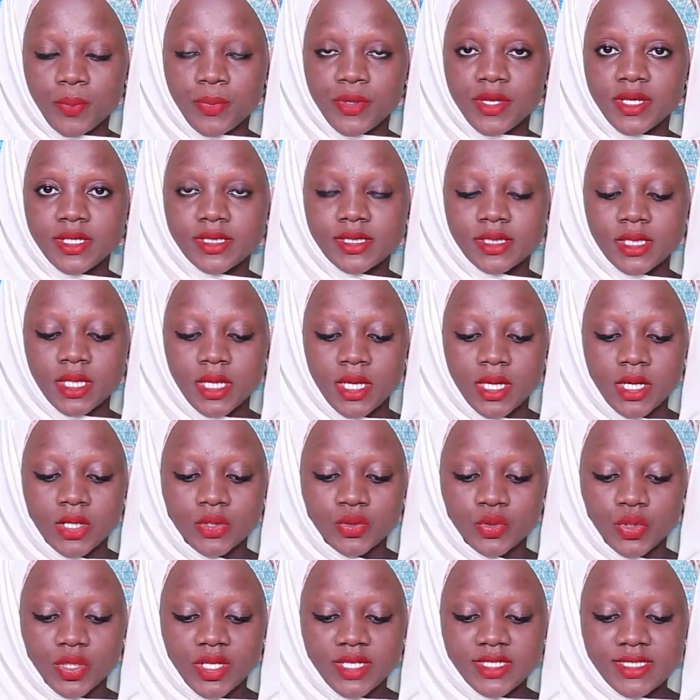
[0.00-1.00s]
peace
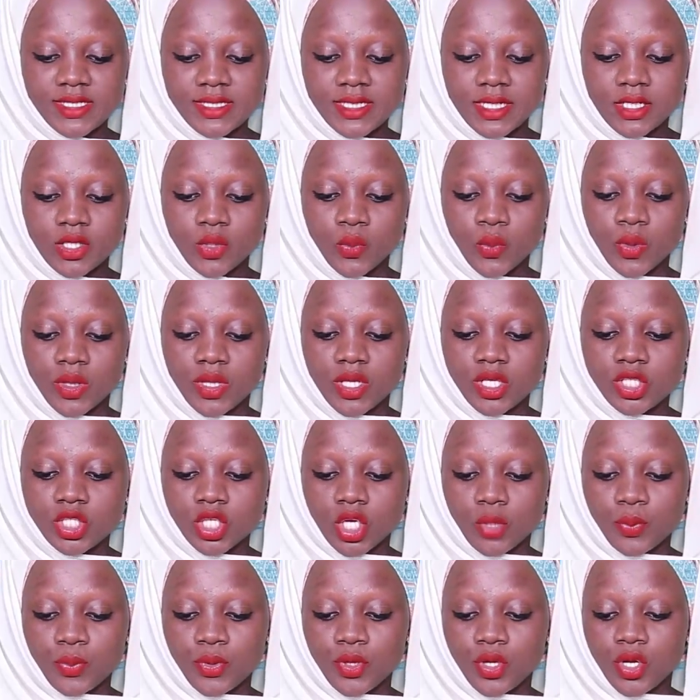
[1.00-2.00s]
to the state within a
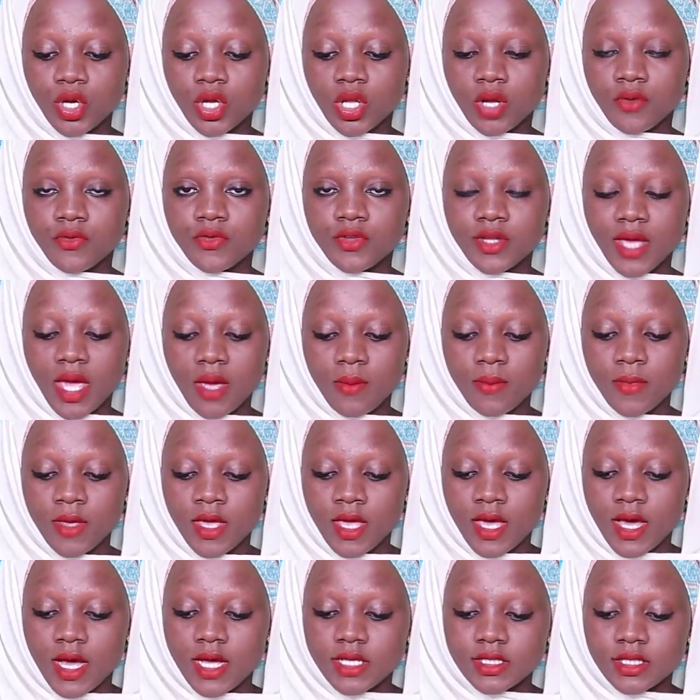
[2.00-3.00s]
short period of time
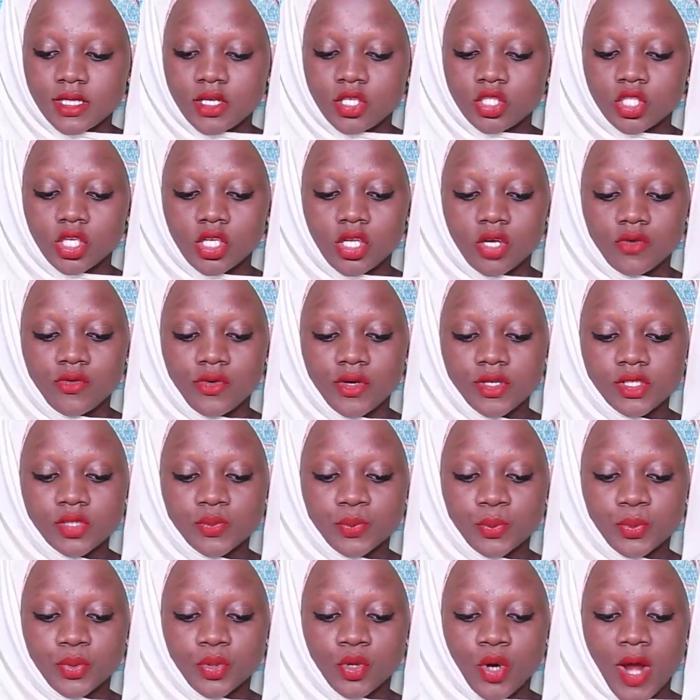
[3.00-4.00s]
as a result of his
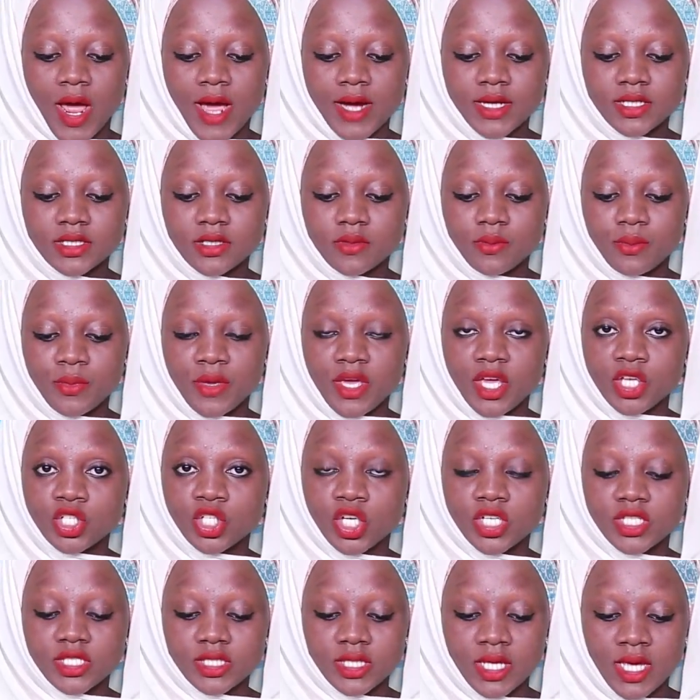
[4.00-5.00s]
proactive
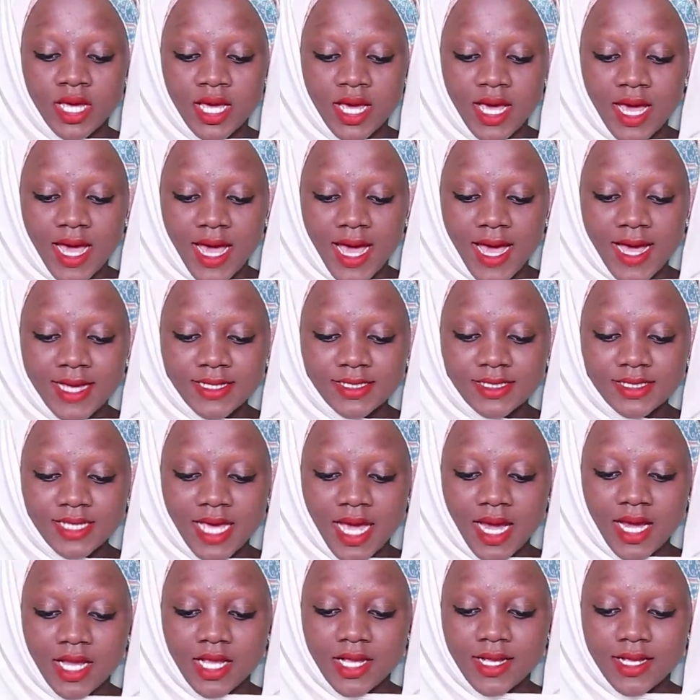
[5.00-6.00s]
measures as
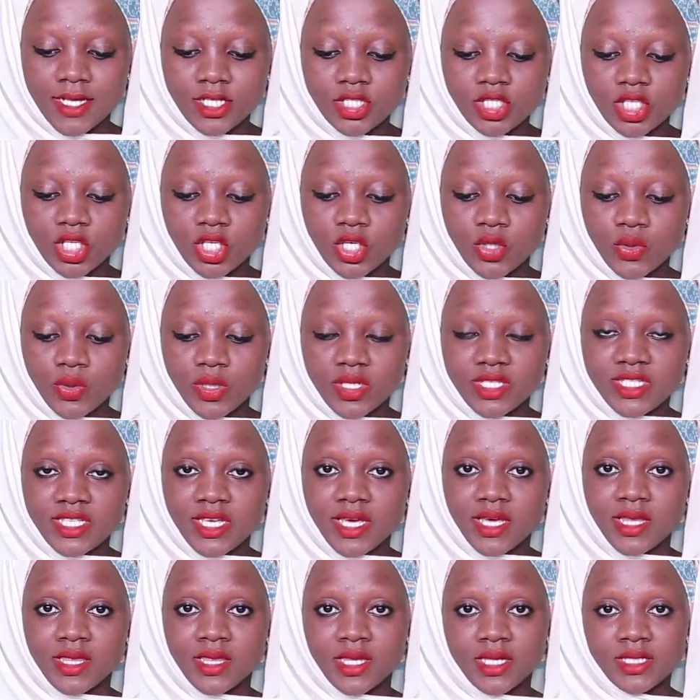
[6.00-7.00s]
tackling
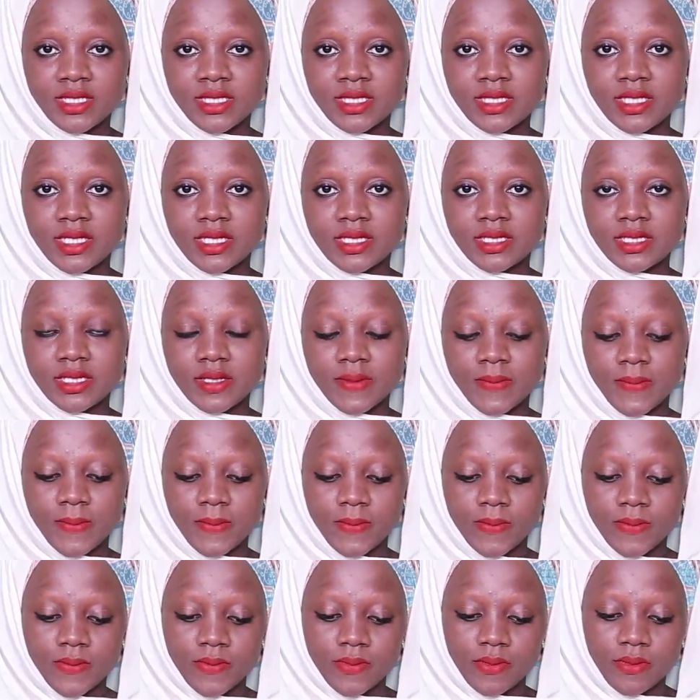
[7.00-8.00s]
insecurity in the state.
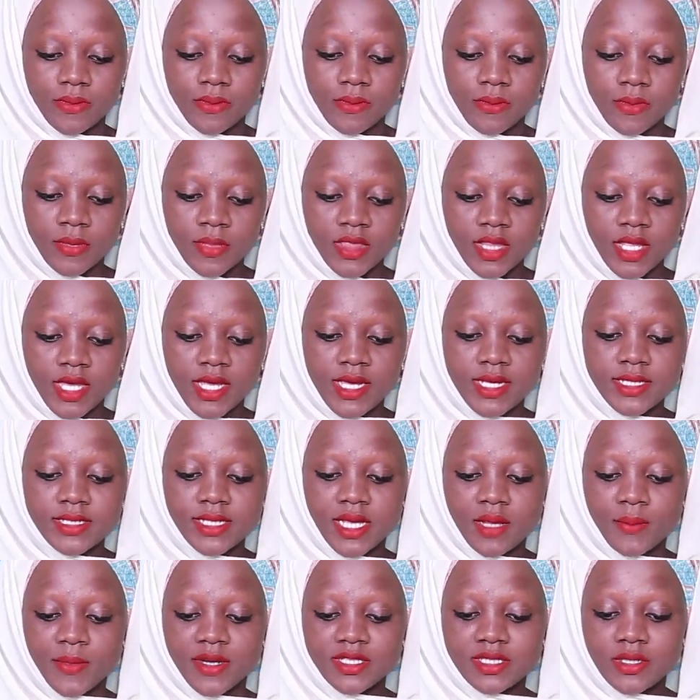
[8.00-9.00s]
He
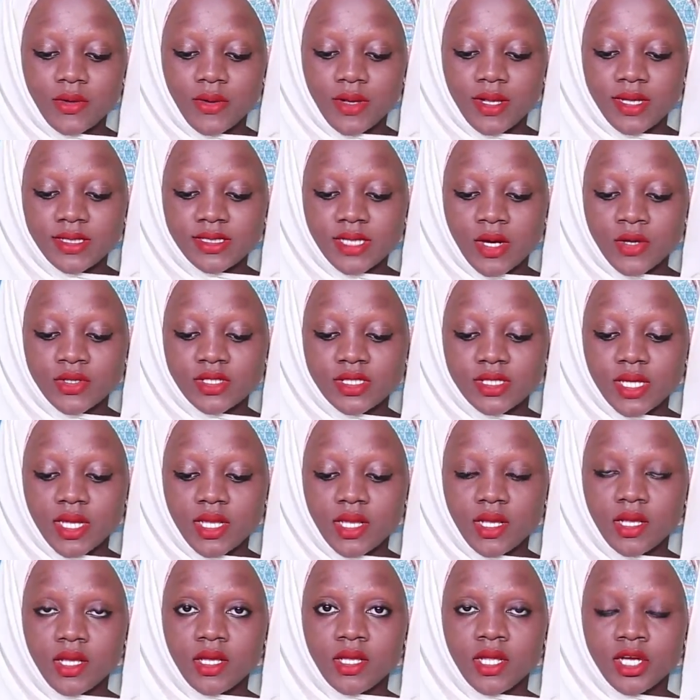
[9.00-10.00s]
said Matawale's
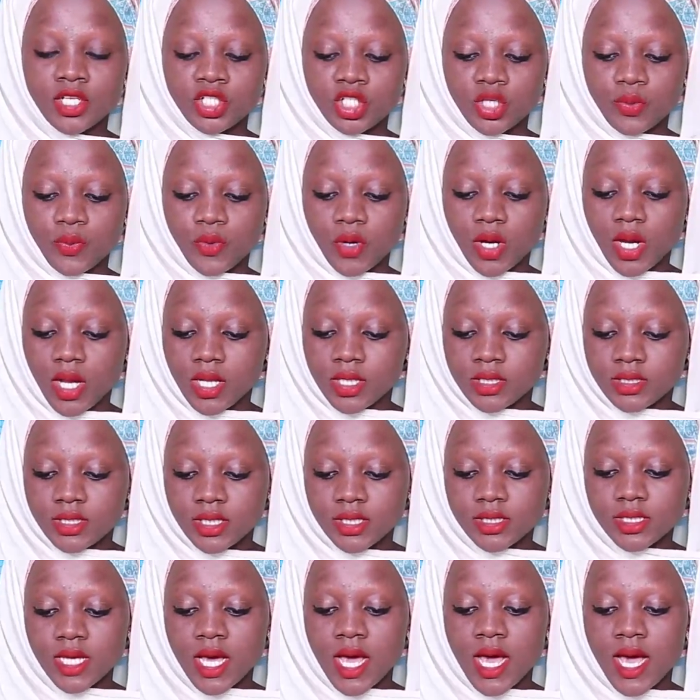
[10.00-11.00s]
outstanding leadership
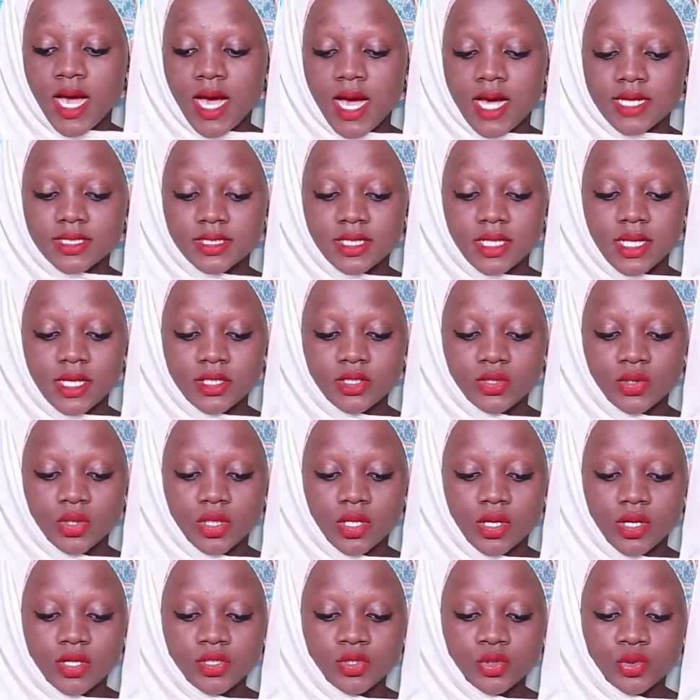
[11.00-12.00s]
qualities has led to
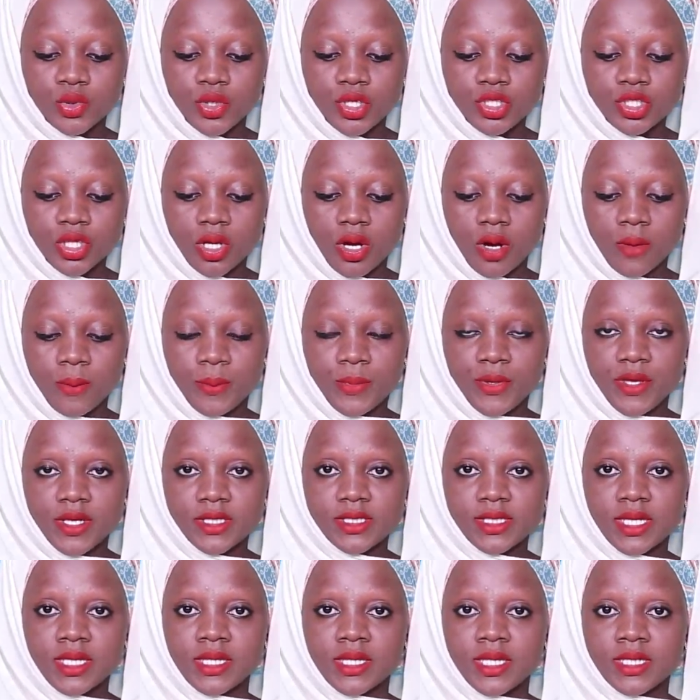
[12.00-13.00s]
the restoration of
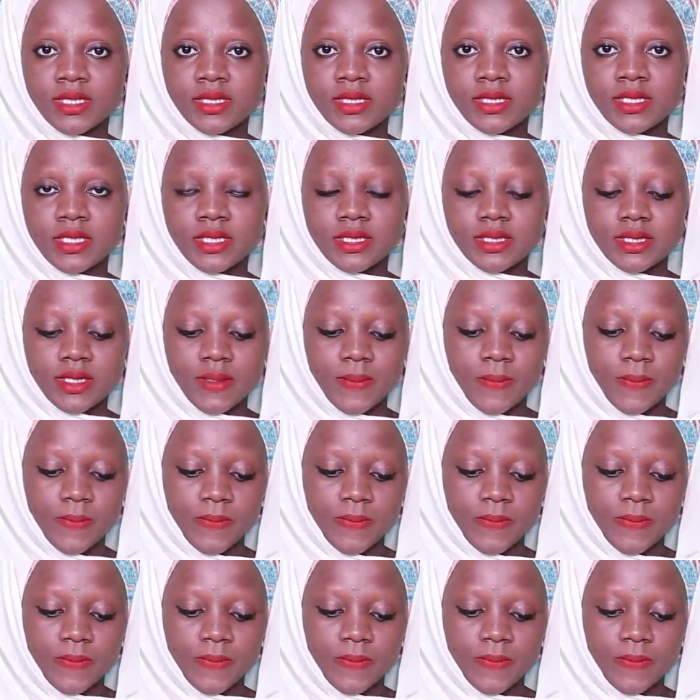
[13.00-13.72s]
peace in the state.